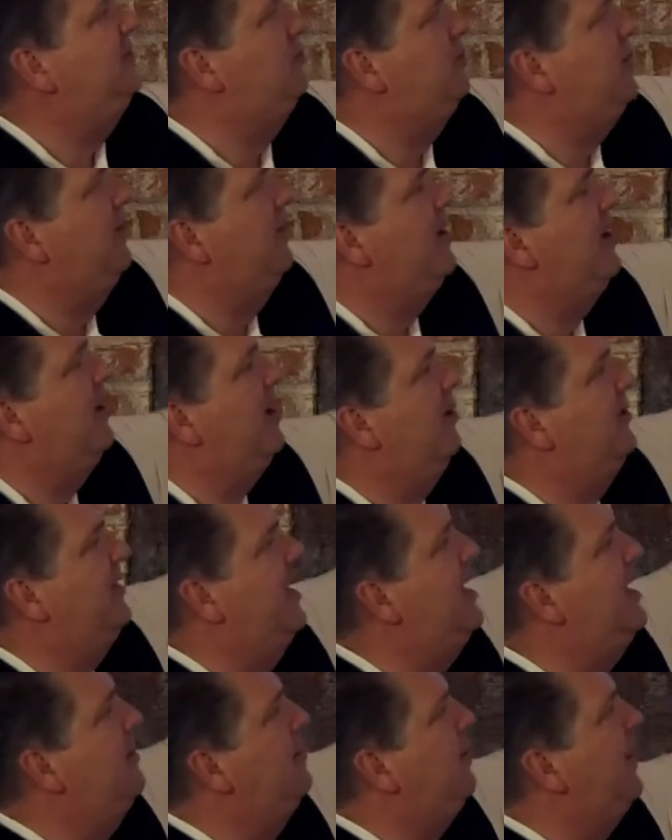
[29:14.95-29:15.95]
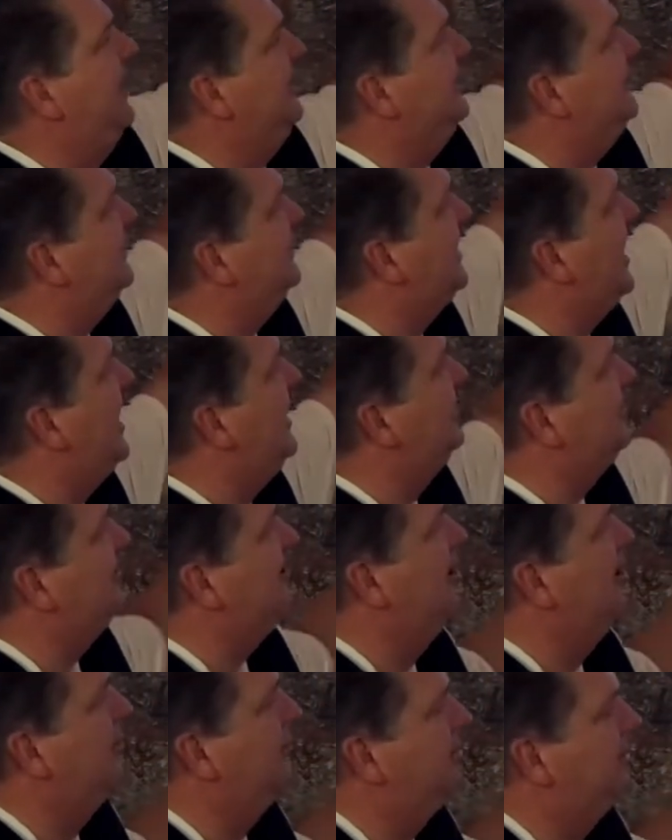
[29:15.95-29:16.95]
We run it all with Enterprise,
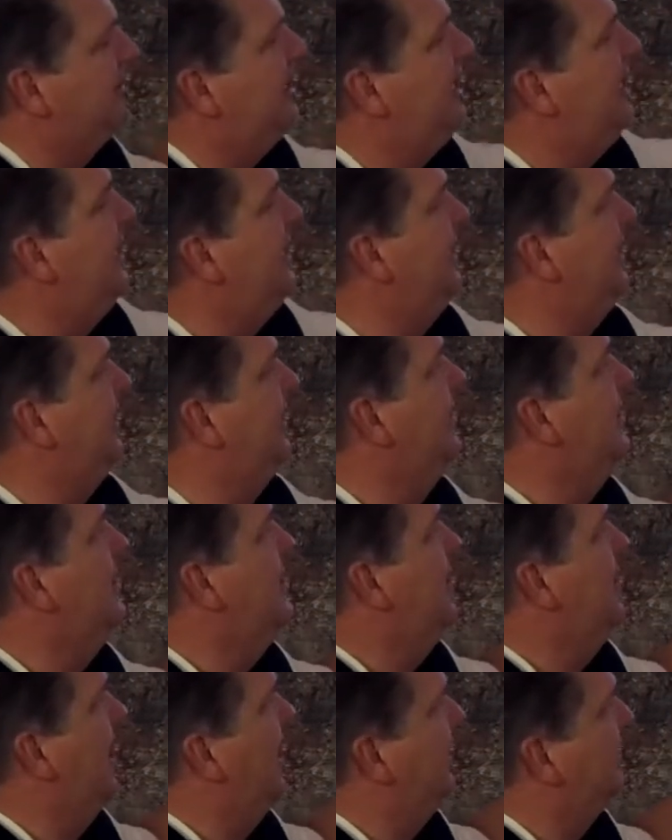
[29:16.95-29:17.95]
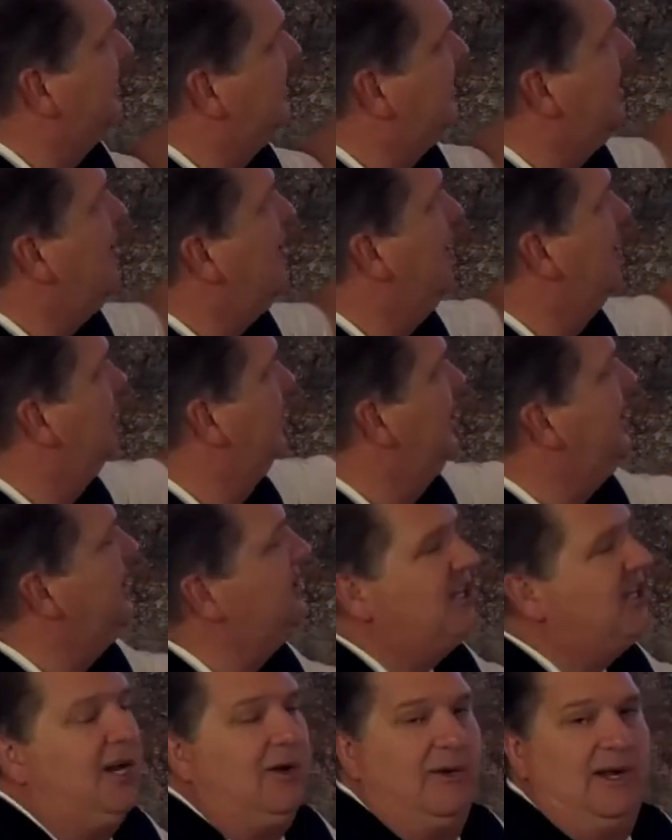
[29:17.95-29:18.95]
SkySlope, leading CRM, lead
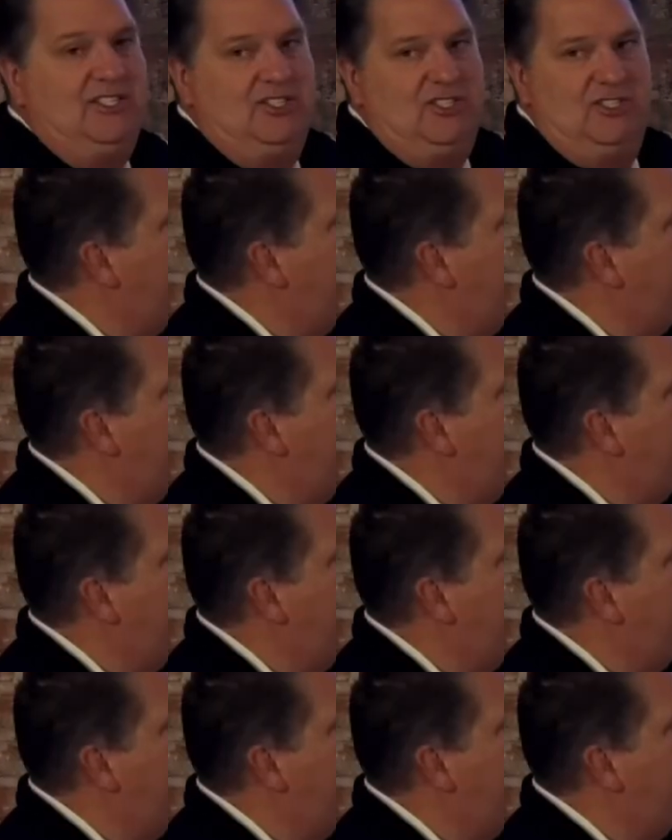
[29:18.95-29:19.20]
generation,